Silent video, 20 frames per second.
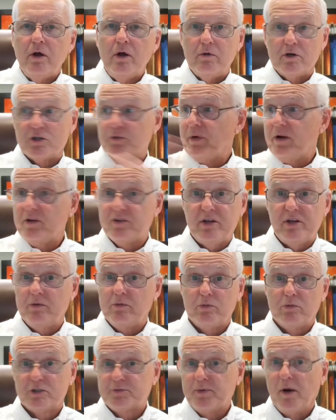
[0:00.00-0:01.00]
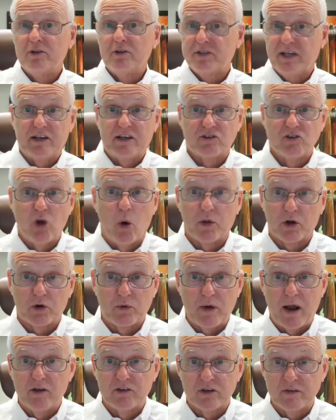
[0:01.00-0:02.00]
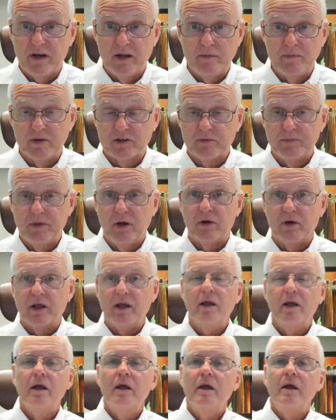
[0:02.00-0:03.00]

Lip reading: which means he supposedly has no other grounds of inadmissibility.